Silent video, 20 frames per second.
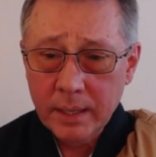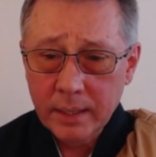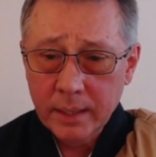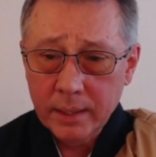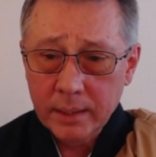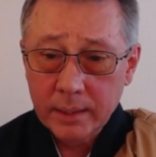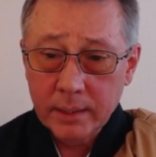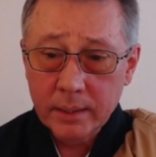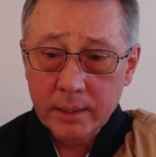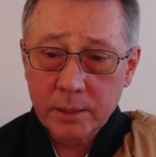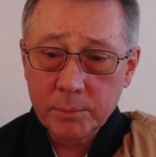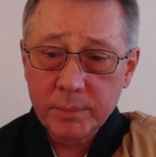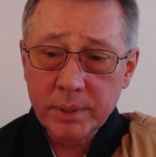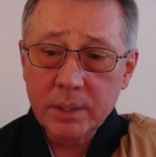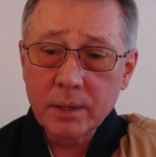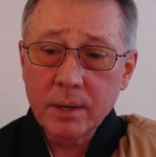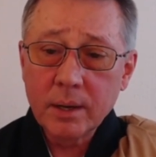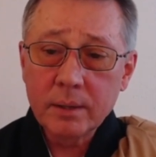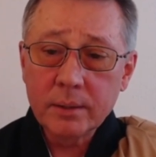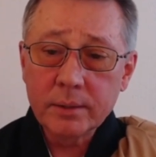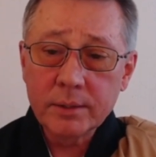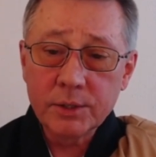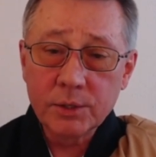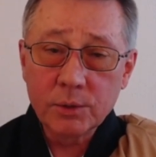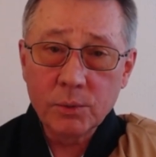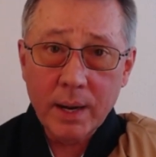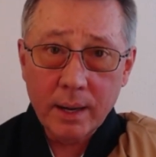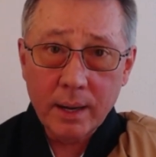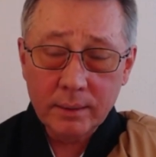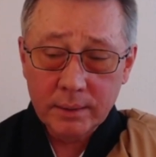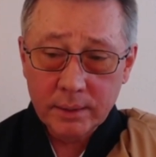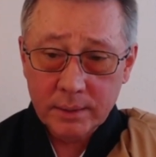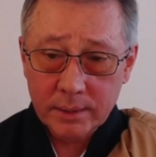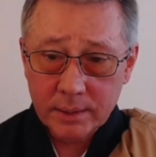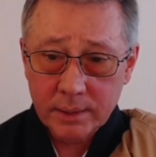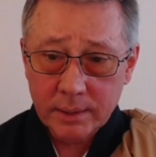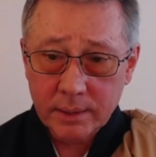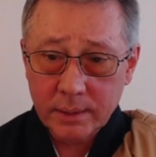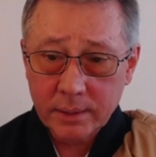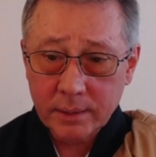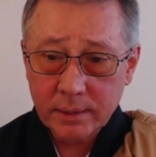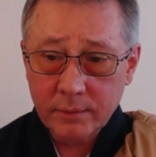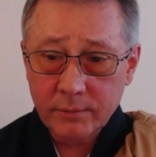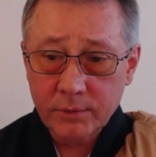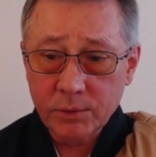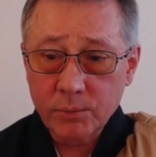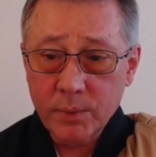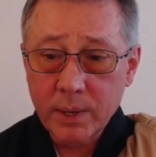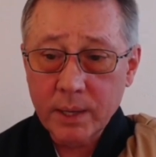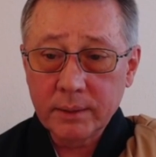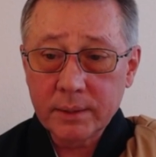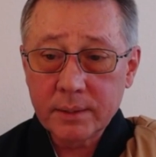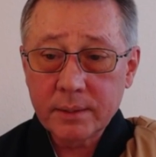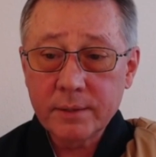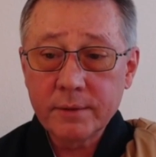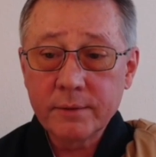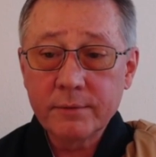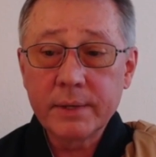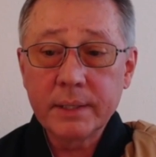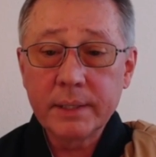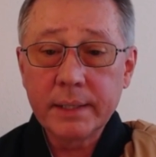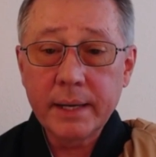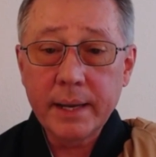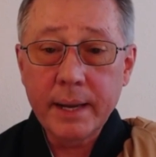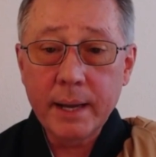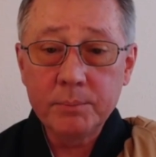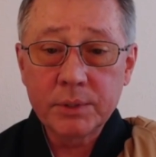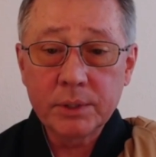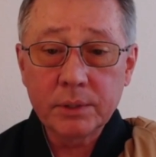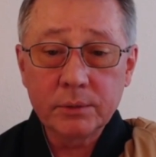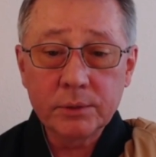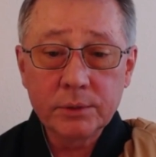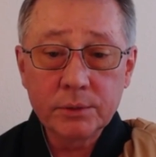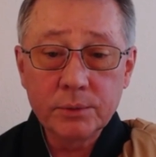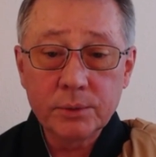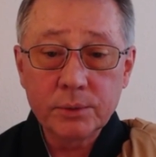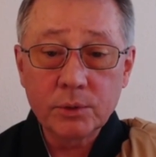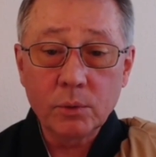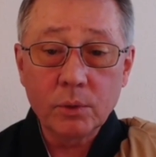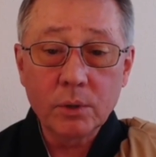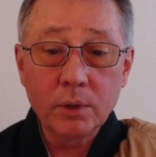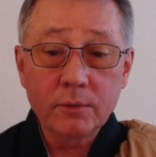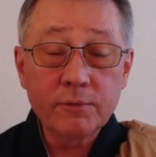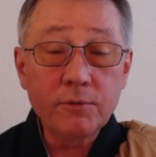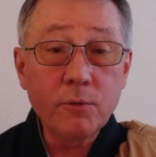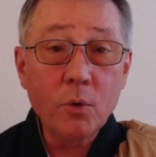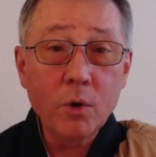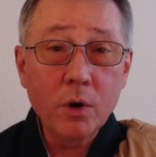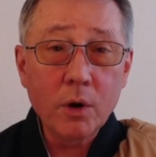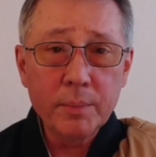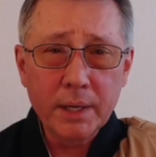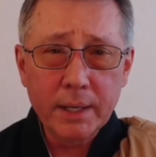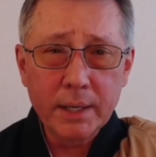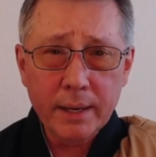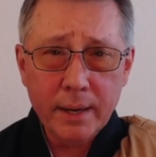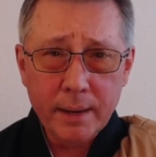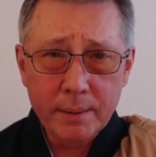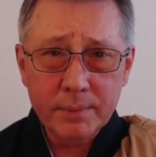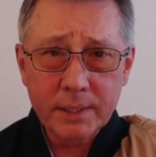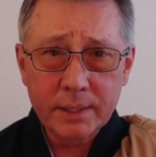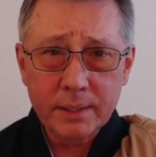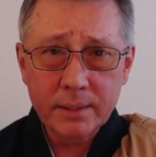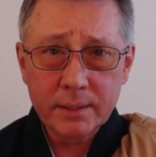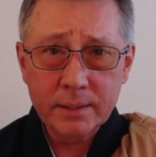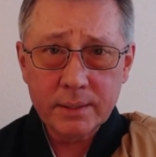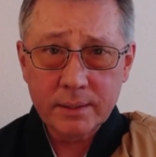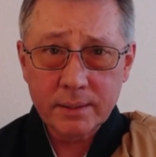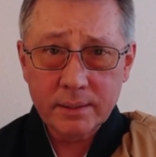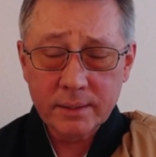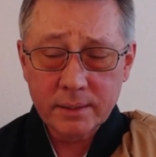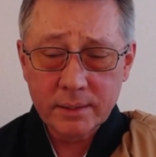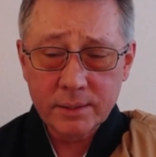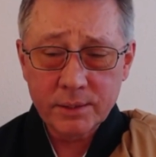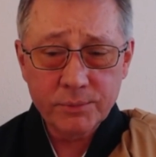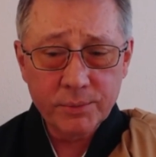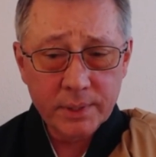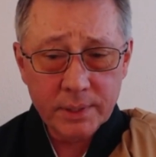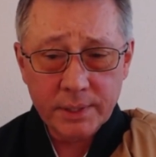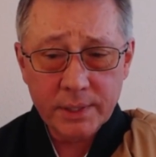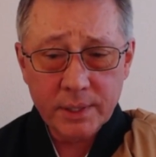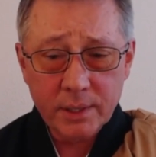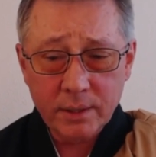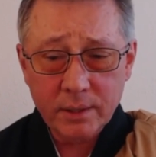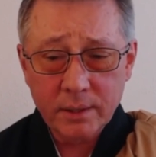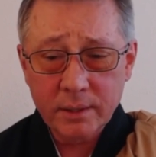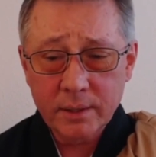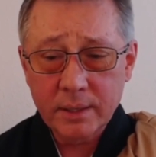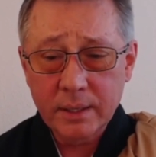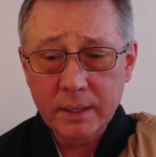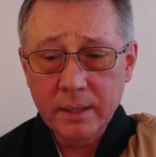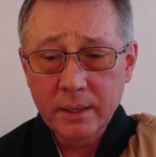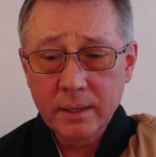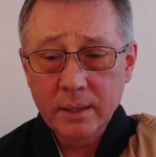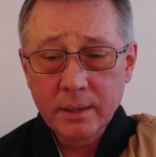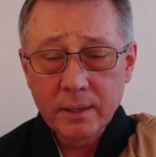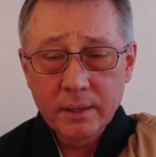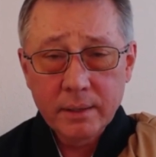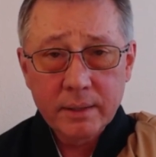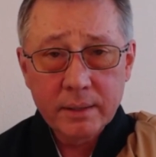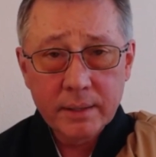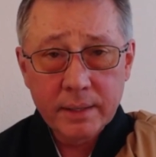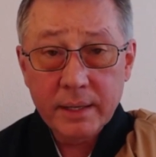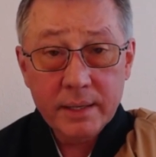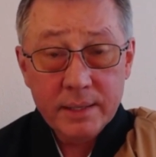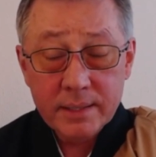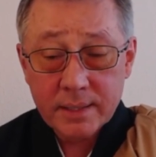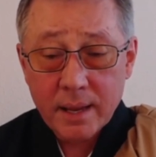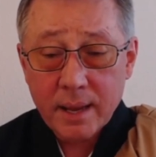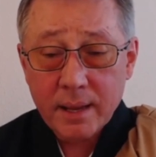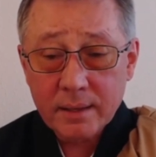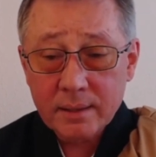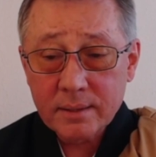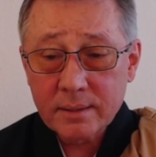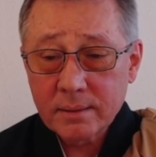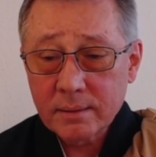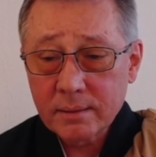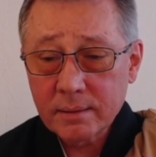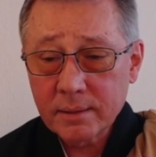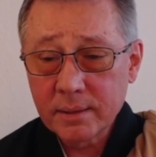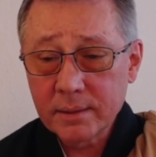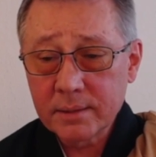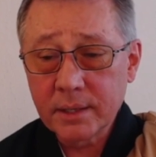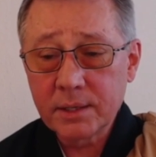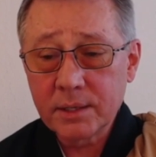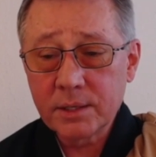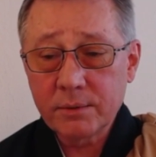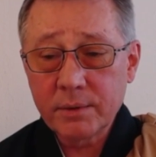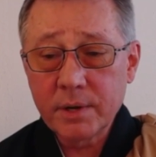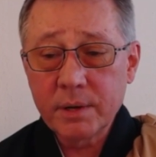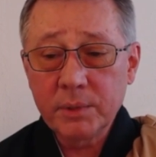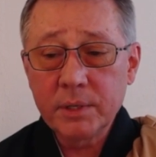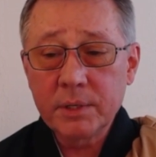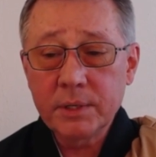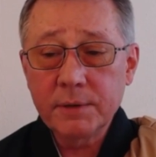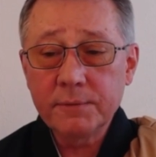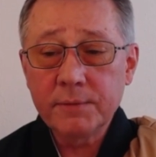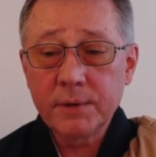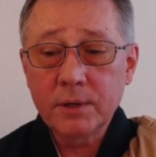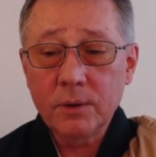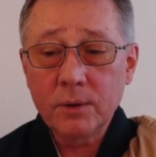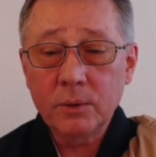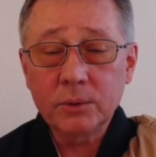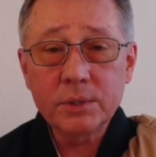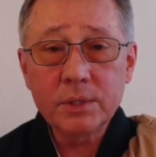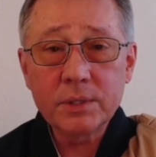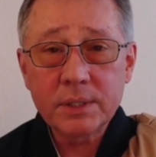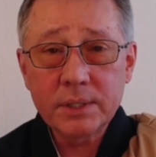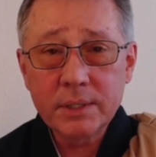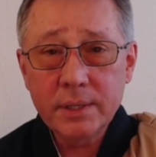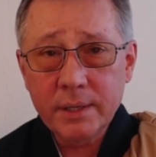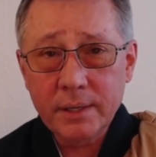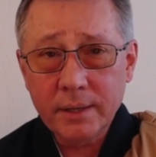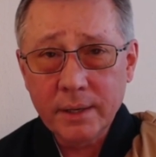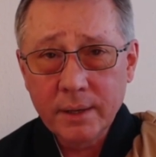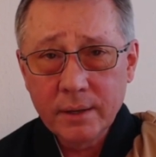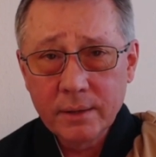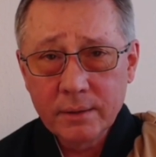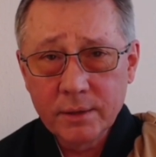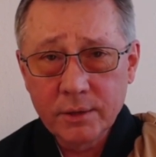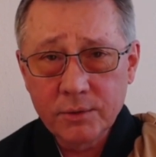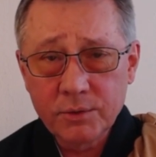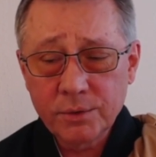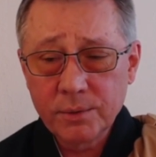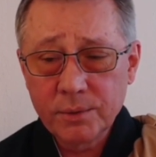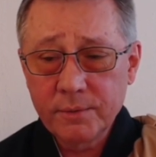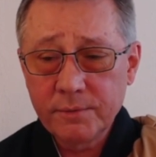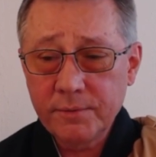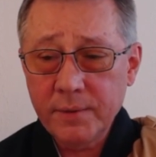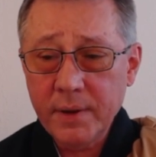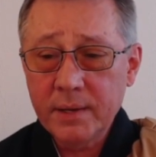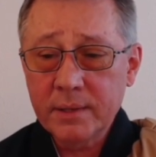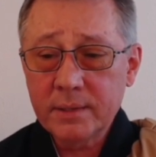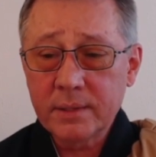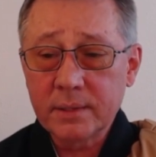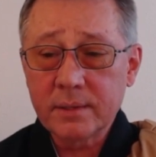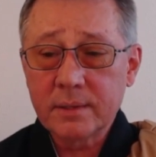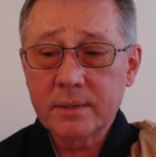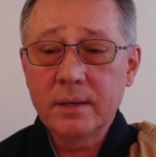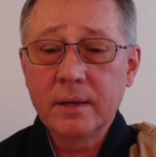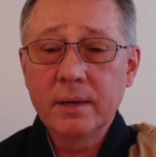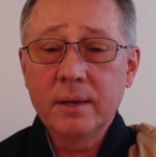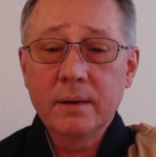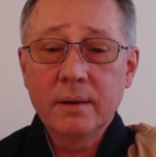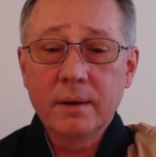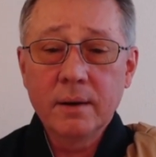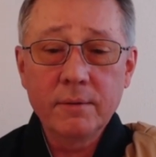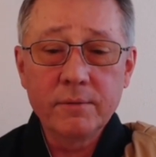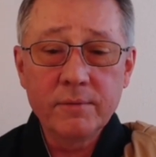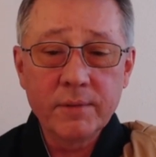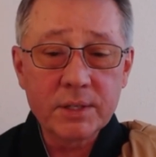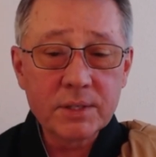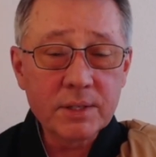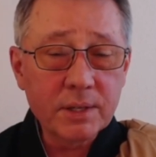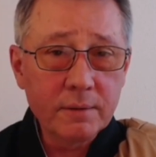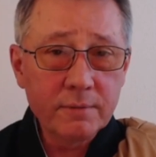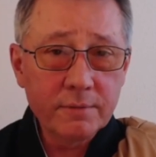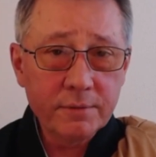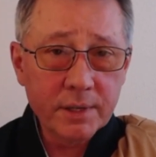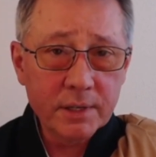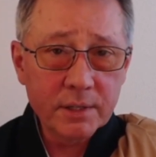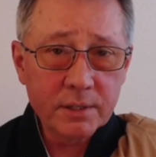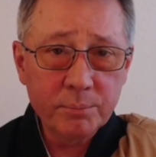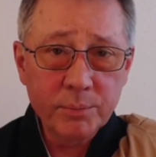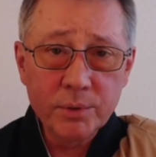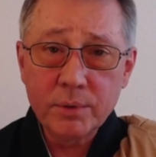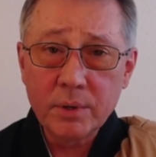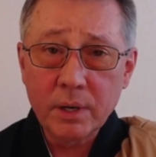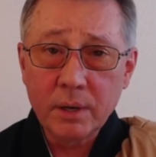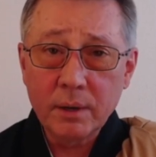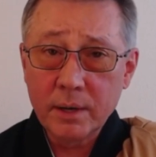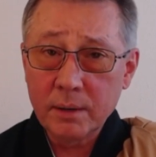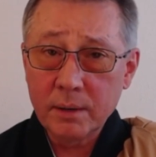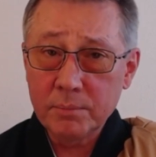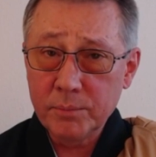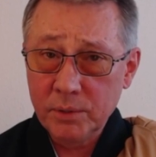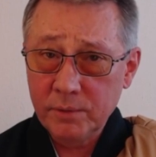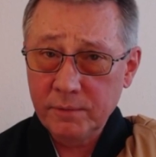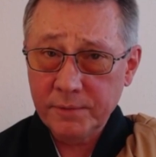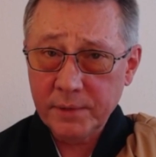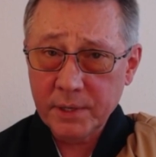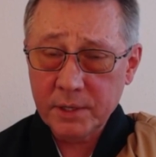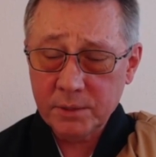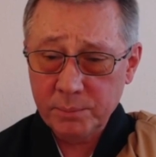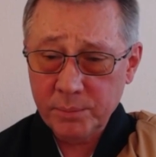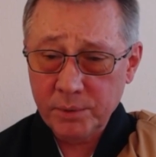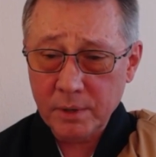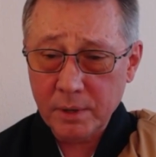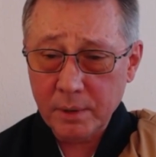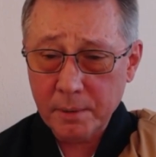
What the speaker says: Getting beyond the duality of the relative and the absolute, or form and emptiness, is really hard. He says it's extremely difficult to see the true faces of the sun-faced Buddha and moon-faced Buddha.